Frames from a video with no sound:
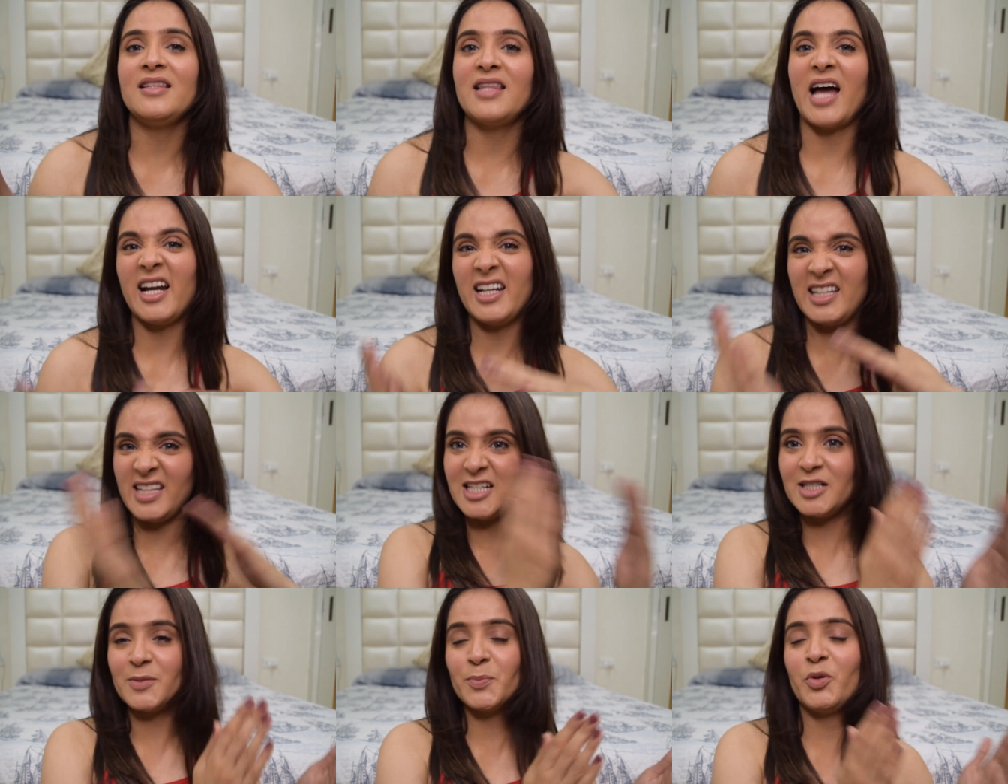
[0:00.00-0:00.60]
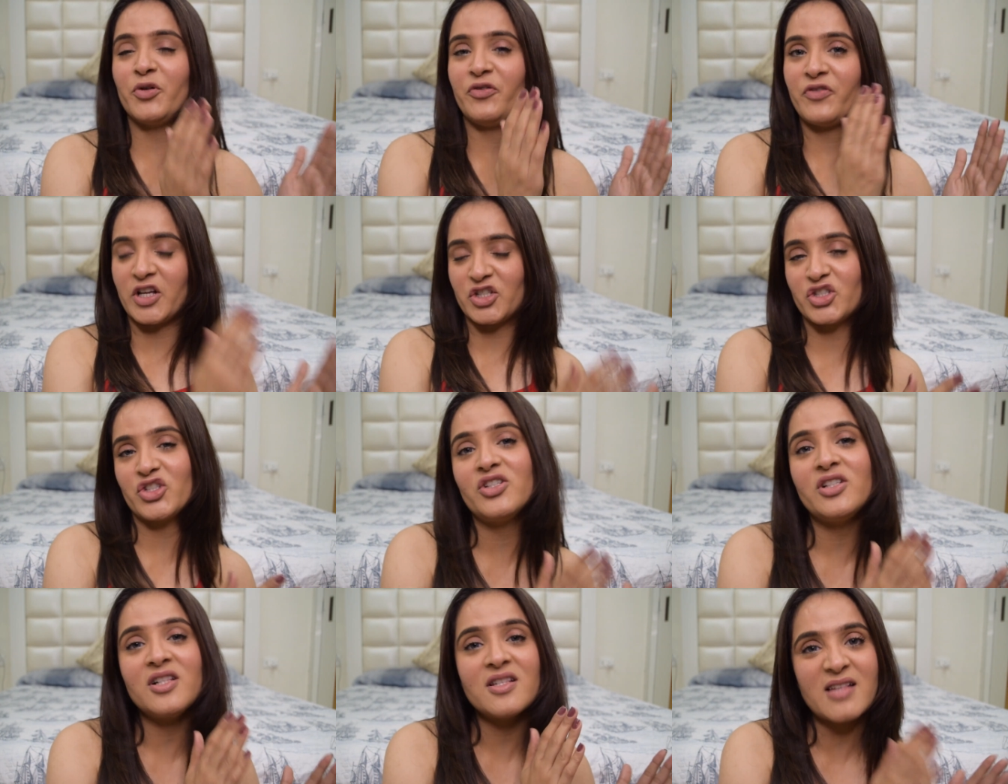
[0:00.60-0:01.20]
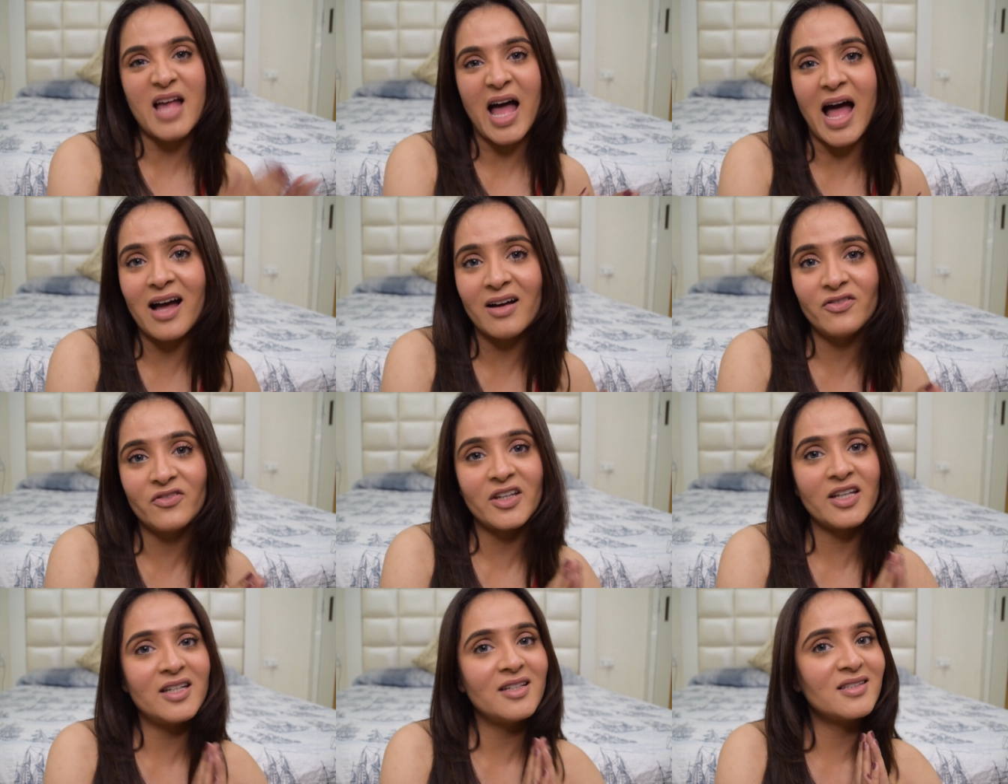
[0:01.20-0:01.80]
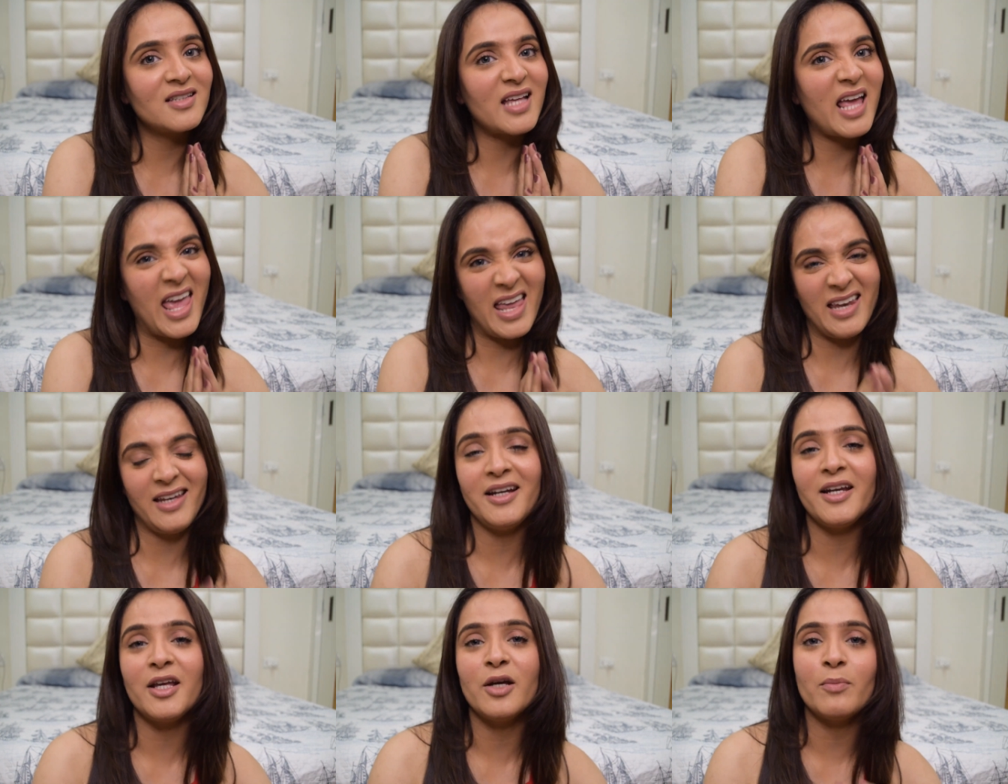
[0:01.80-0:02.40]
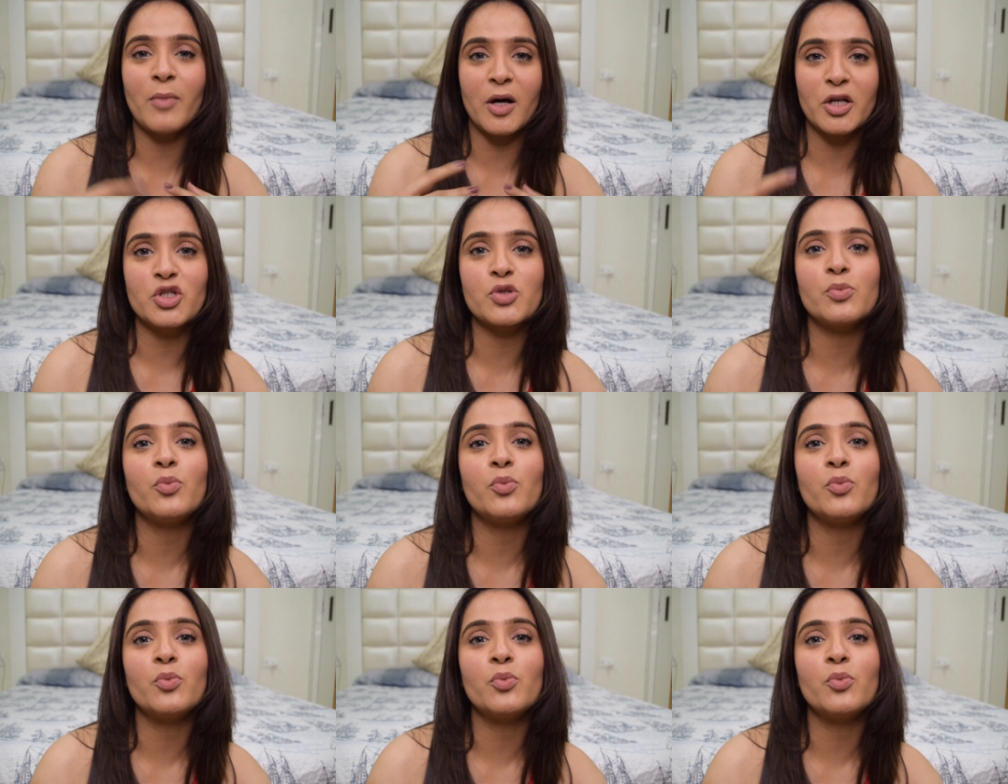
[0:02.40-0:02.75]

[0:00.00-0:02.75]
that these professionals have is any day much